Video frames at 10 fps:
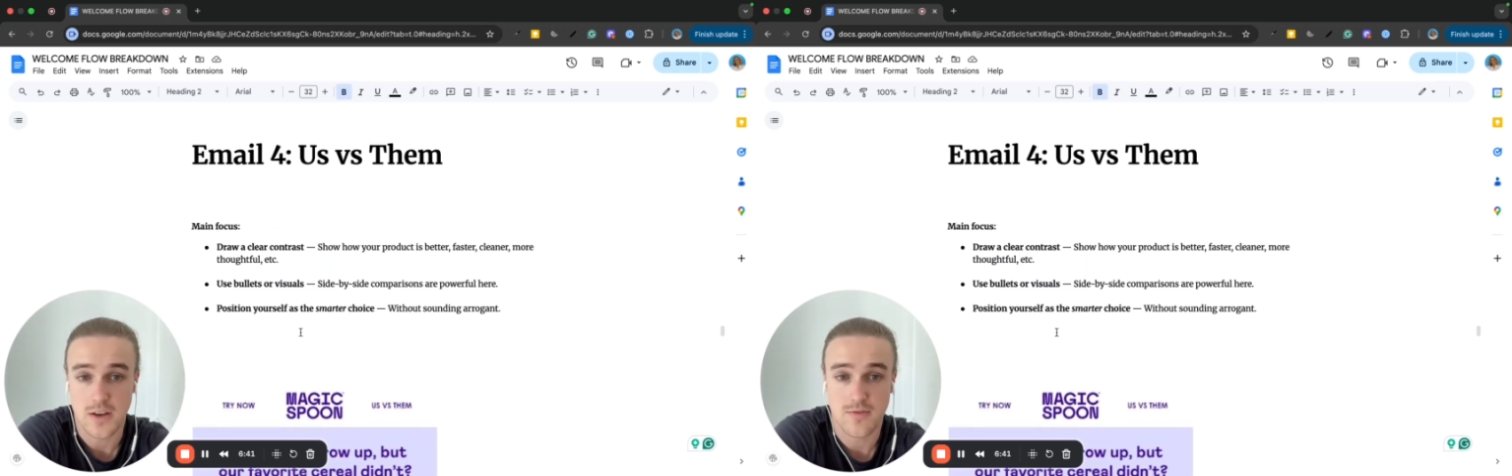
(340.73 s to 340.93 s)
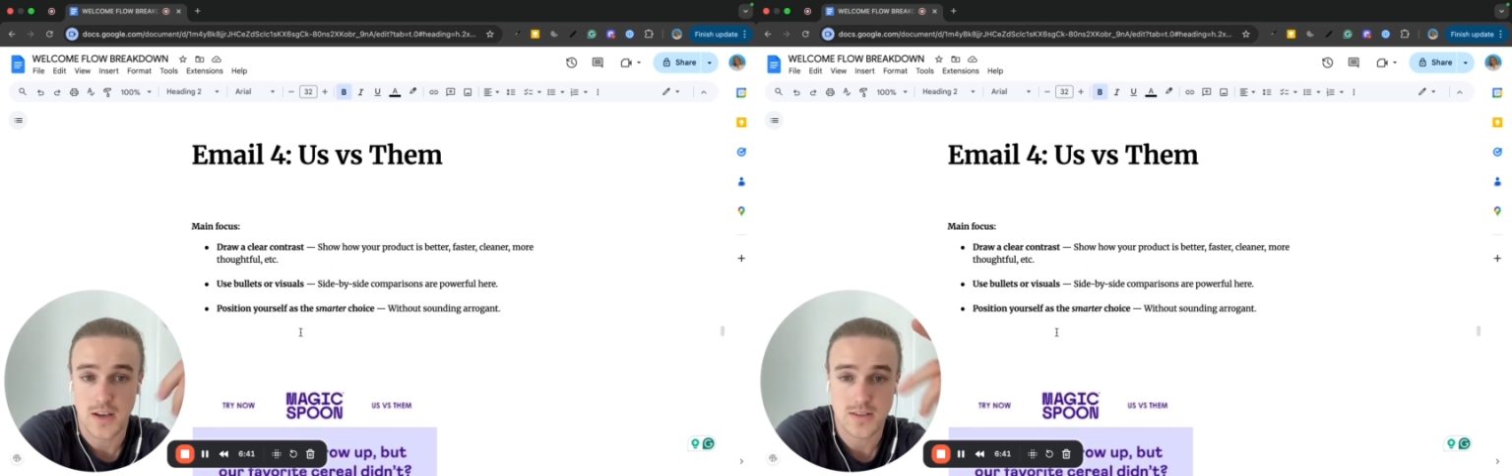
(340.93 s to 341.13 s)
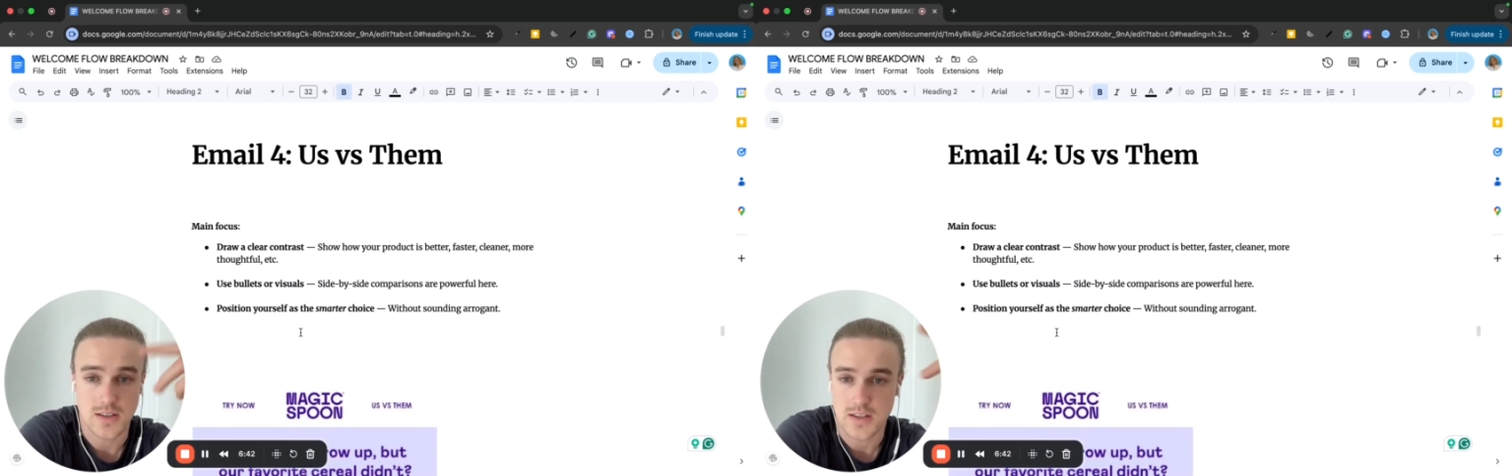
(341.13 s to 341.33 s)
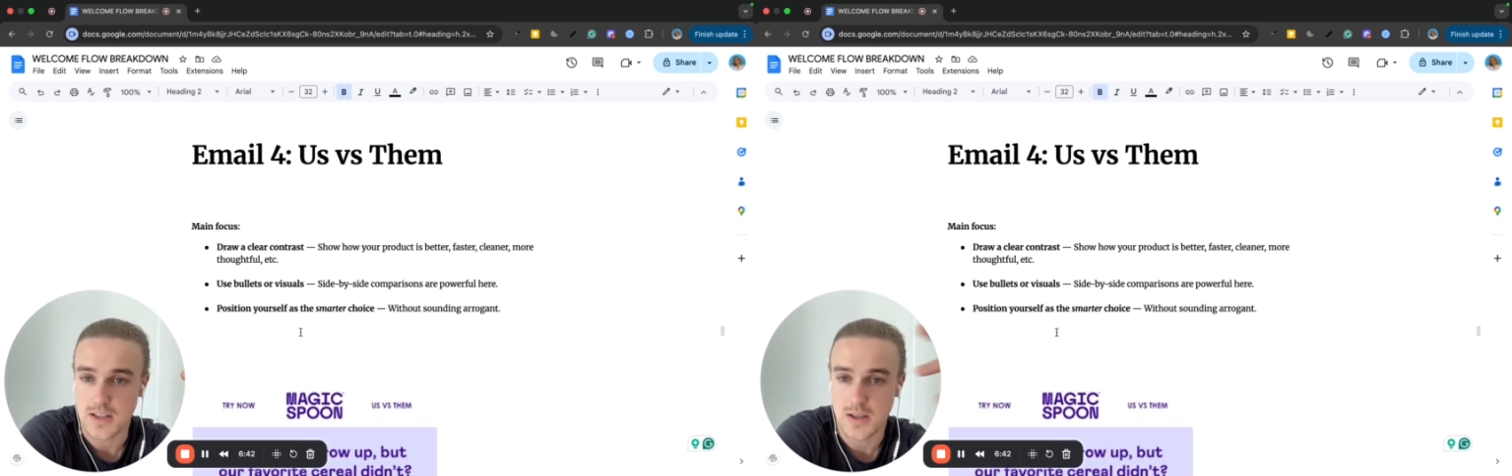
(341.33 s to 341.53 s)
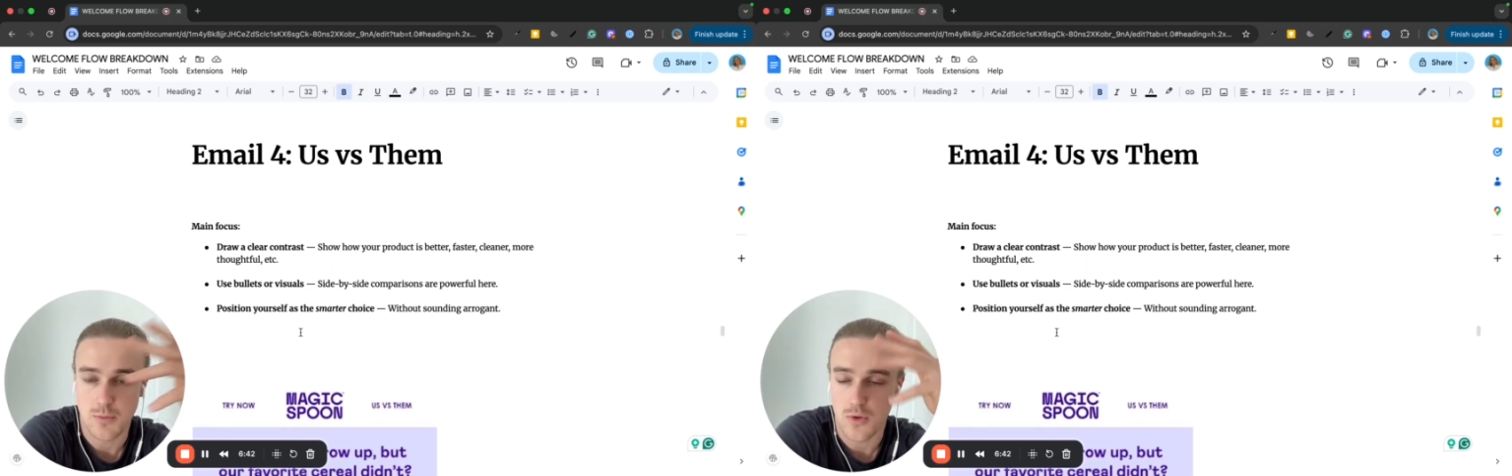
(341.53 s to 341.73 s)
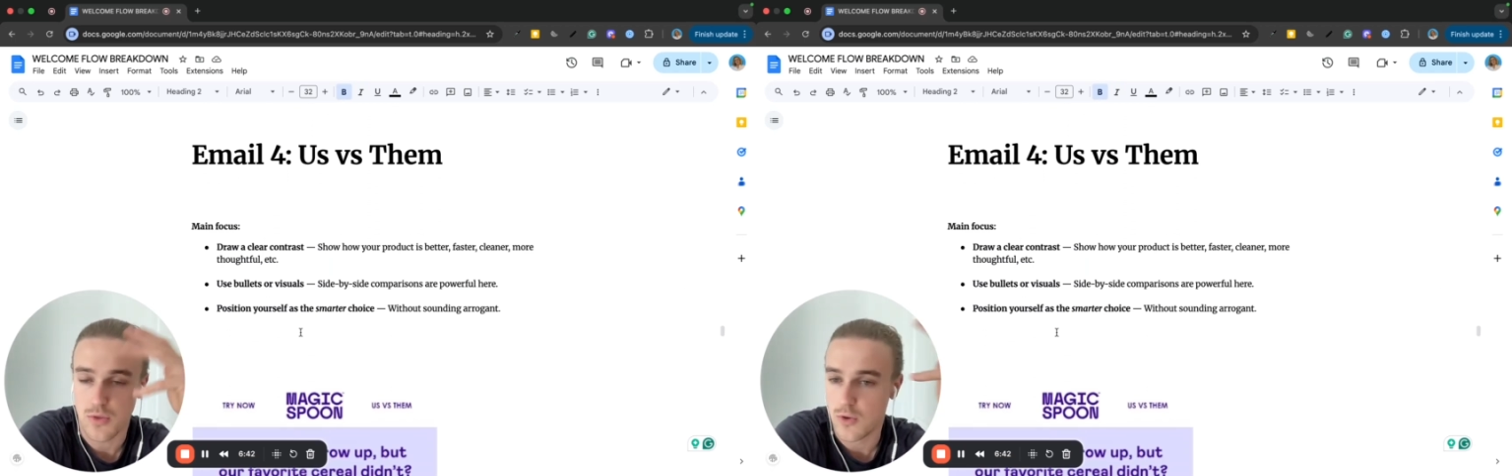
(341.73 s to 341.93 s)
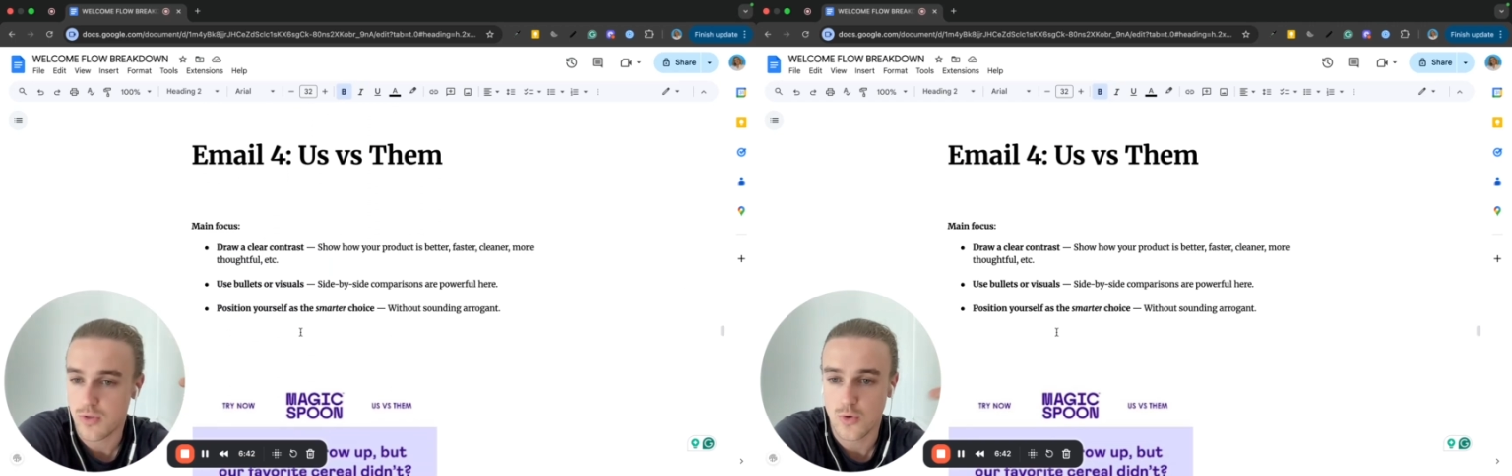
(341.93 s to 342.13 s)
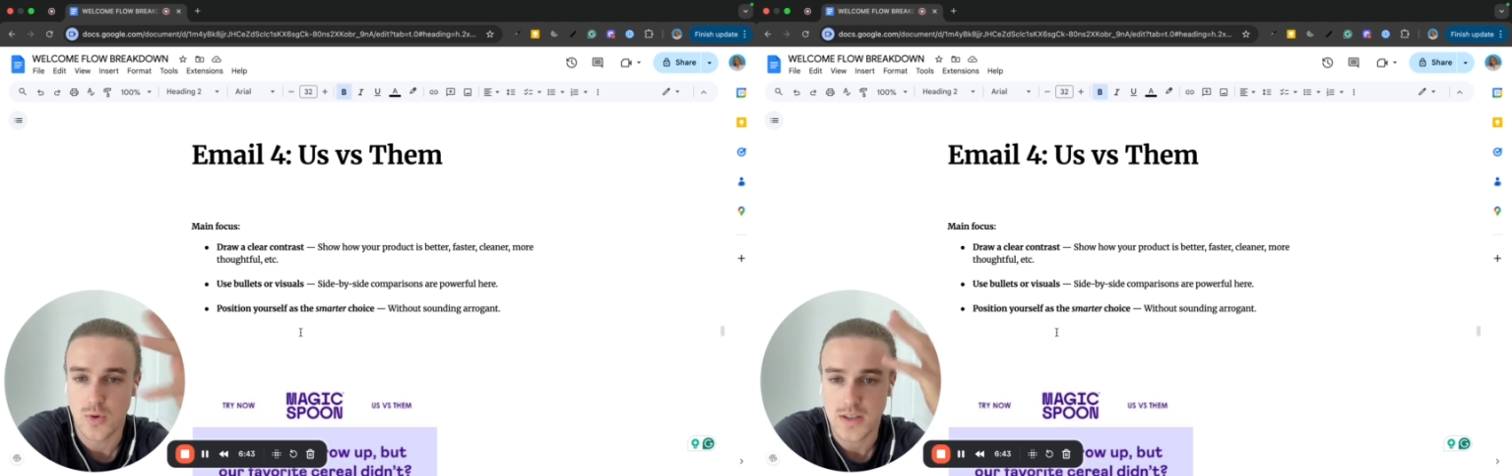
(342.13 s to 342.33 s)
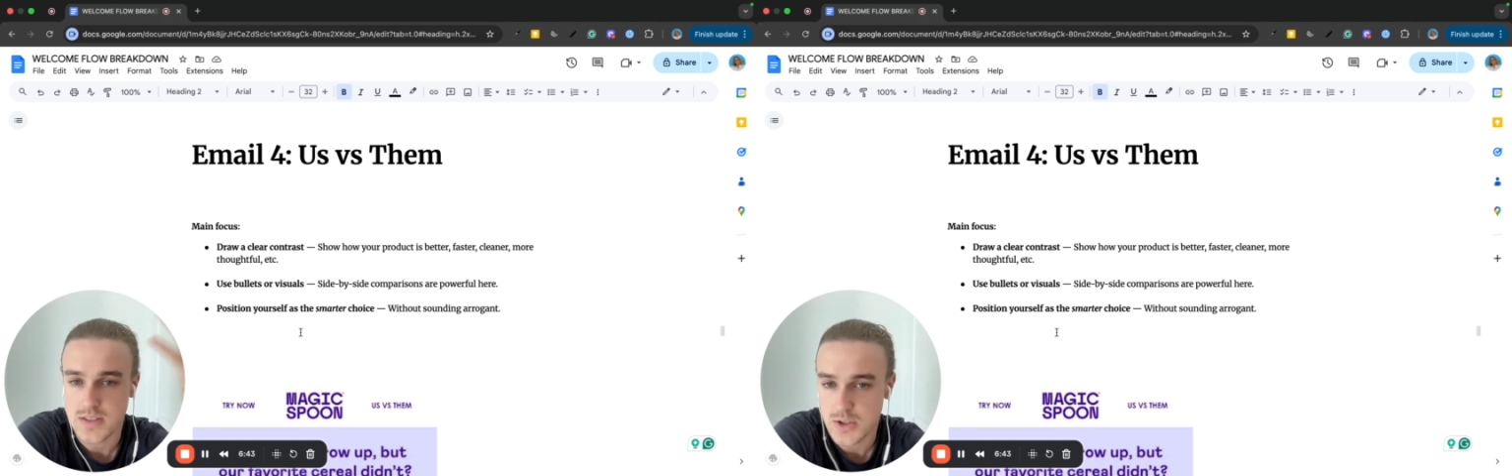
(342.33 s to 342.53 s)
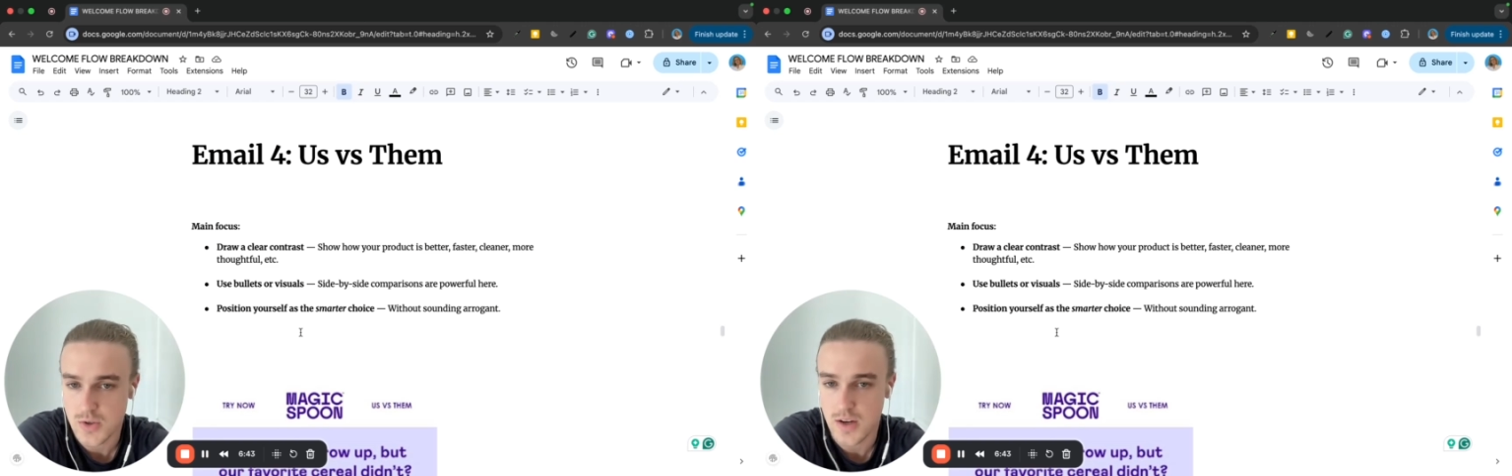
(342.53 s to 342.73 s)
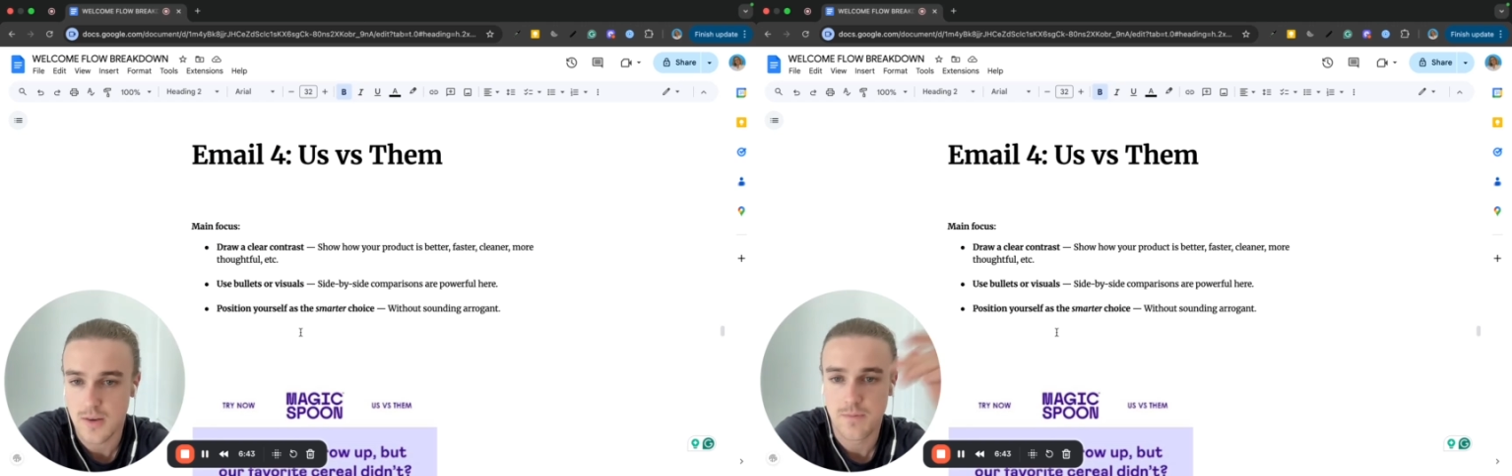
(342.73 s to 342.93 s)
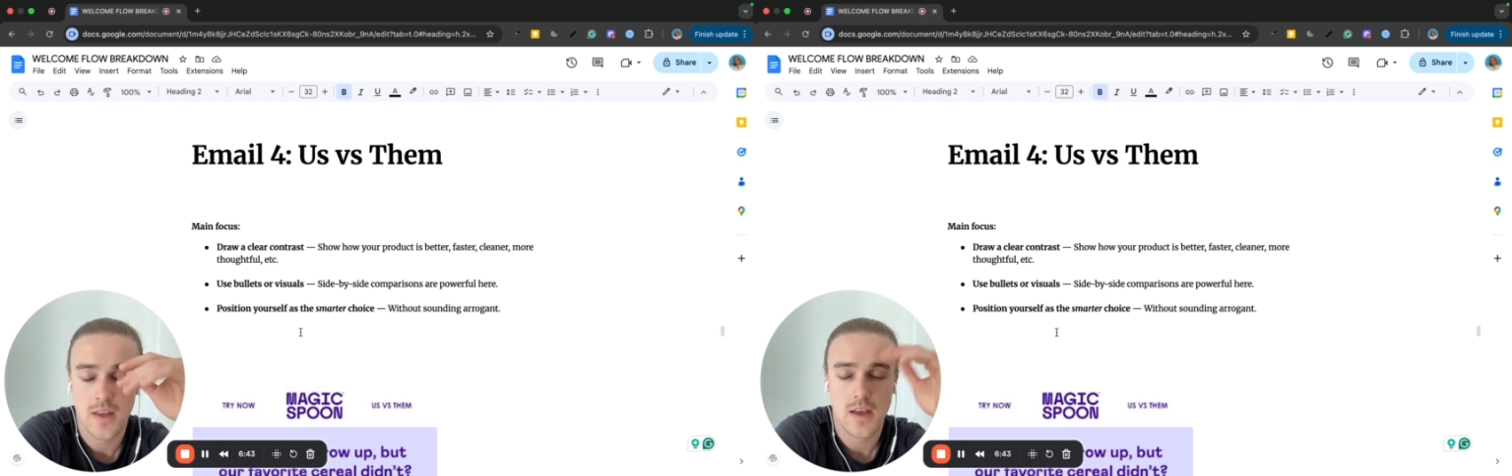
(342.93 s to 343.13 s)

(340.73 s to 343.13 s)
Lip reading: faster, cleaner, more thoughtful, etc.